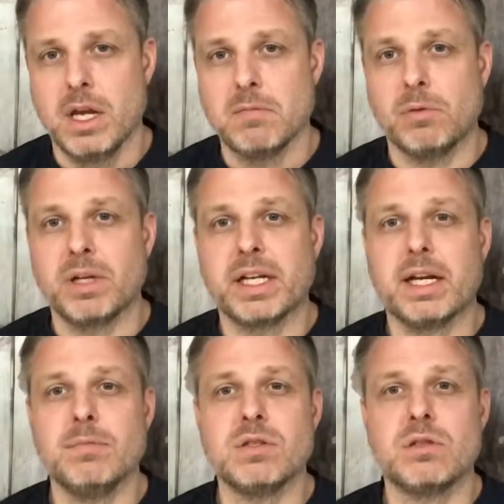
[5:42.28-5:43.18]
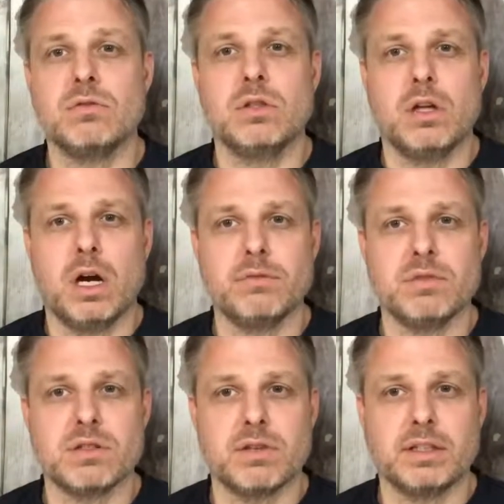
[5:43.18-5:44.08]
But when it comes to
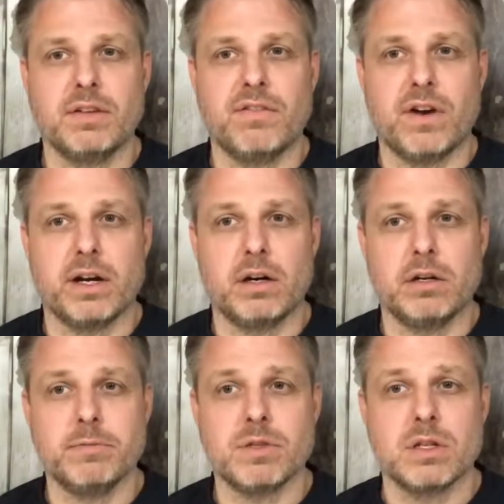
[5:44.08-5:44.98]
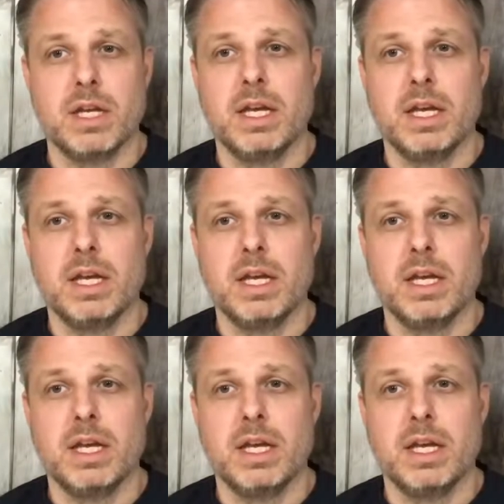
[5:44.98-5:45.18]
non-restricted firearms,